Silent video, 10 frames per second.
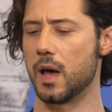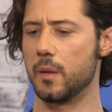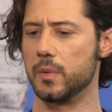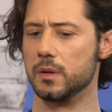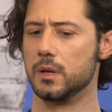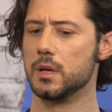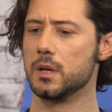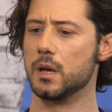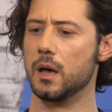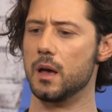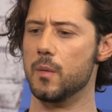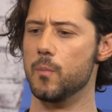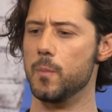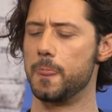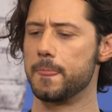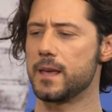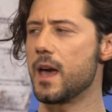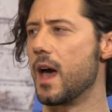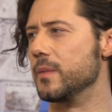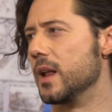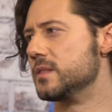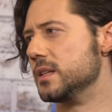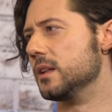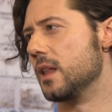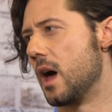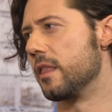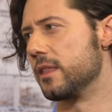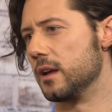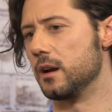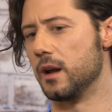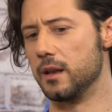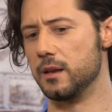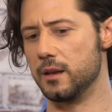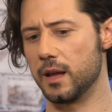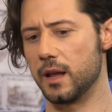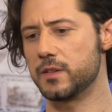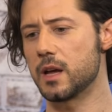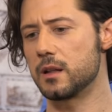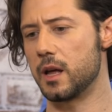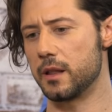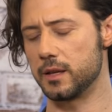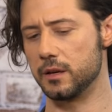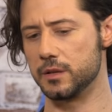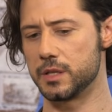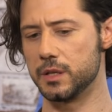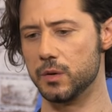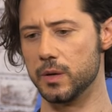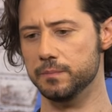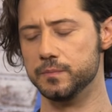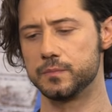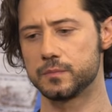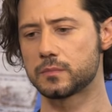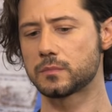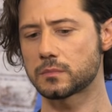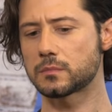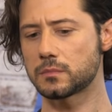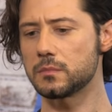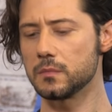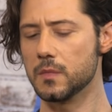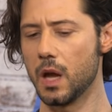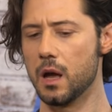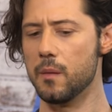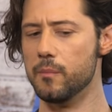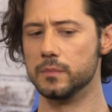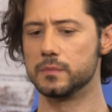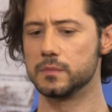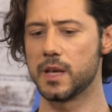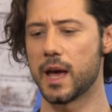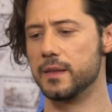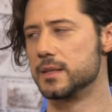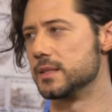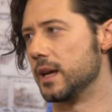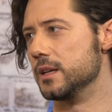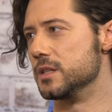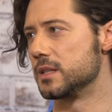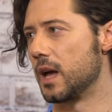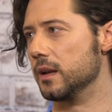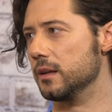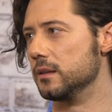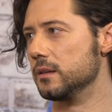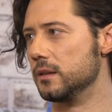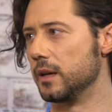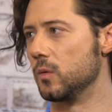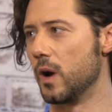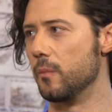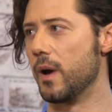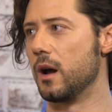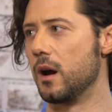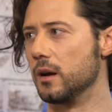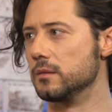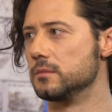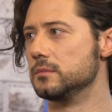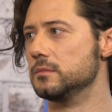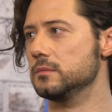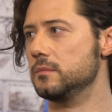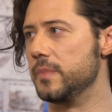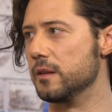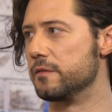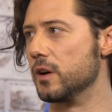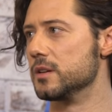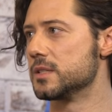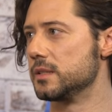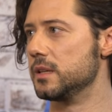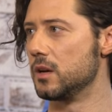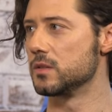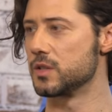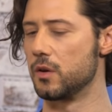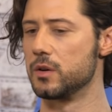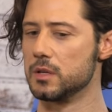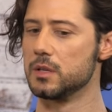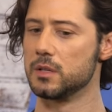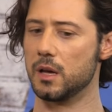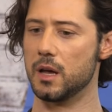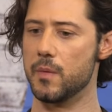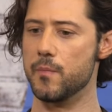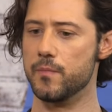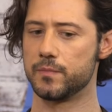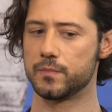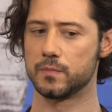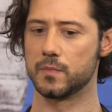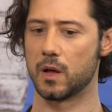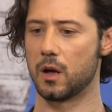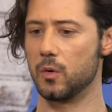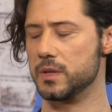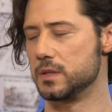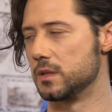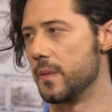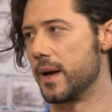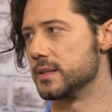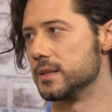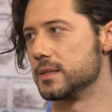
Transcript: happened. Um, yeah, I mean, I've seen a lot of theater, and and I've done a lot of theater too, and um, yeah, the stage is kind of like where my heart beat first, you know. So um, I'll always go back to